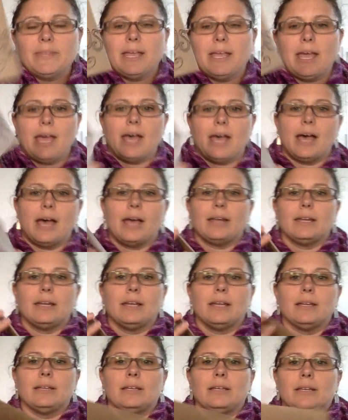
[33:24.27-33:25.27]
and
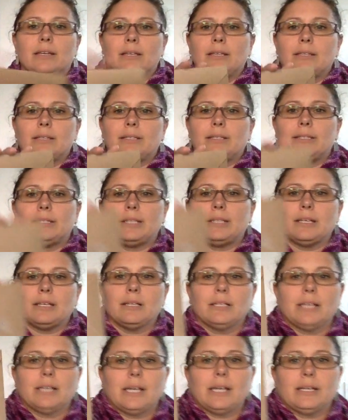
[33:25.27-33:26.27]

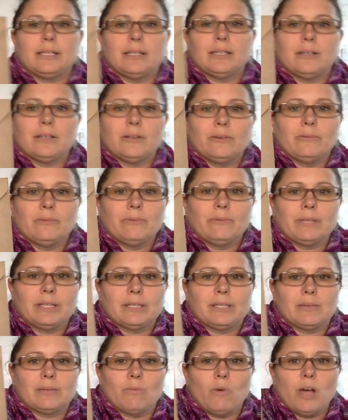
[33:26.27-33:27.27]
sealed it with
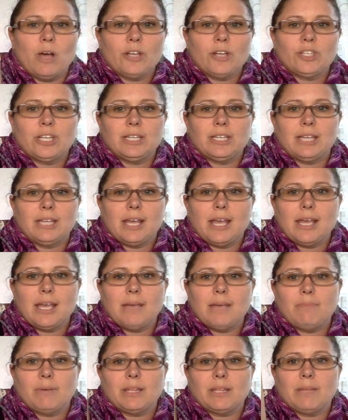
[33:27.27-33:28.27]
some washi
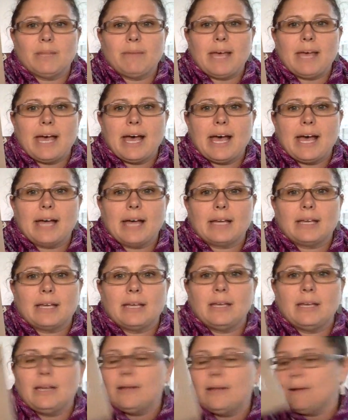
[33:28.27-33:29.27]
tape on the back.
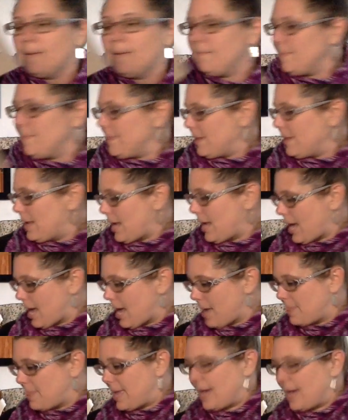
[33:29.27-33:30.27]

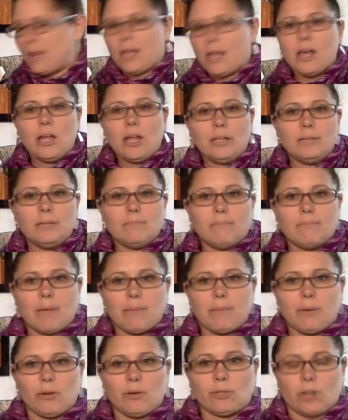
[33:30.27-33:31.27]
And that held my
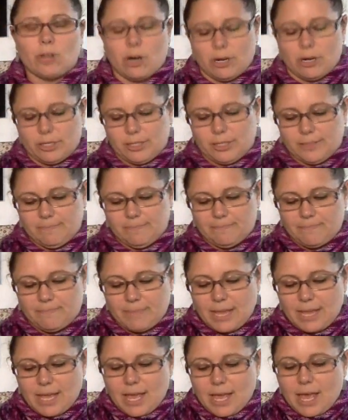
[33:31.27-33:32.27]
postcards.
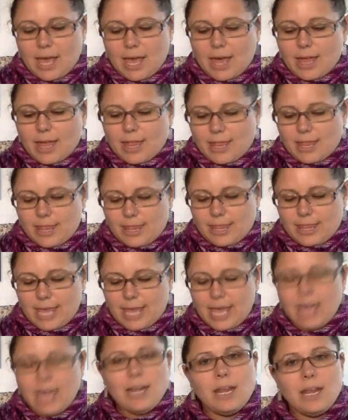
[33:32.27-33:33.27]

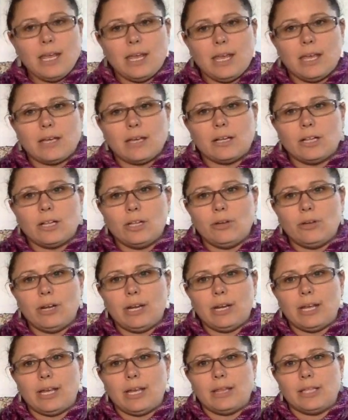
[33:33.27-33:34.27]
Then included
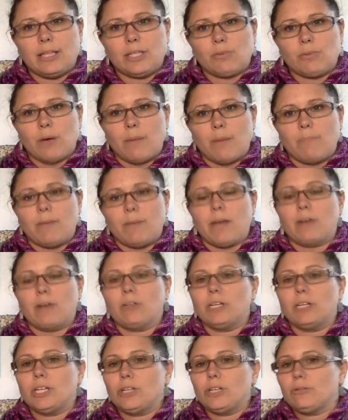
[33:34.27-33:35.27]
in the swap, not
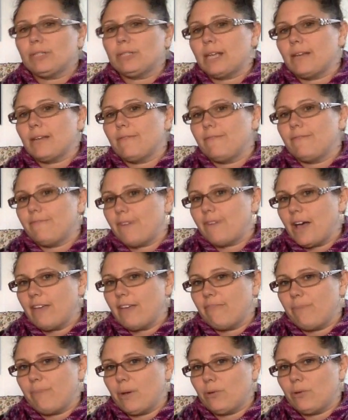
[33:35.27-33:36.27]
only do you send
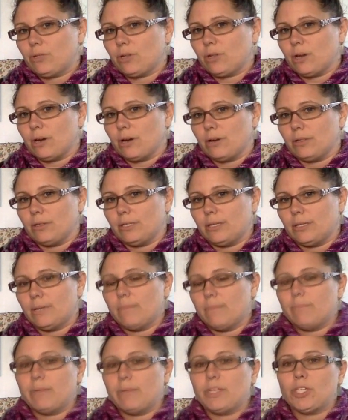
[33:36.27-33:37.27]
5 postcards,
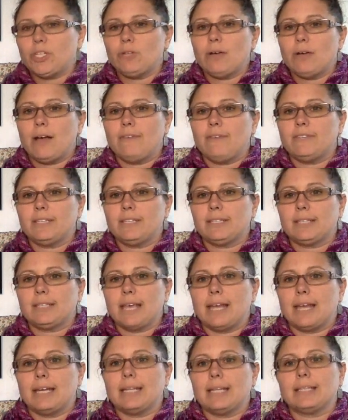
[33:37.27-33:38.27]
but you have to
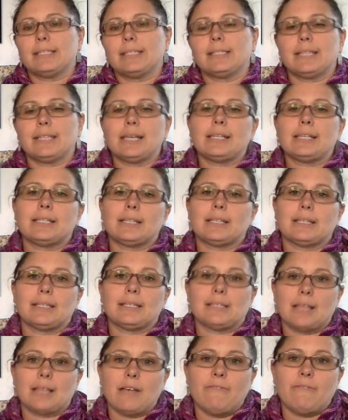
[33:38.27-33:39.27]
send 6
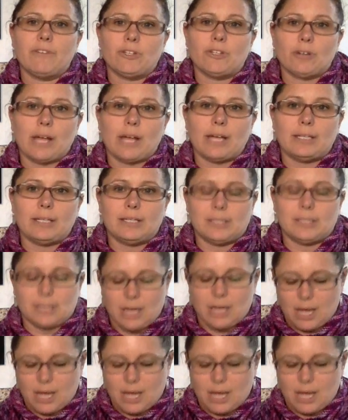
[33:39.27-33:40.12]
self-addressed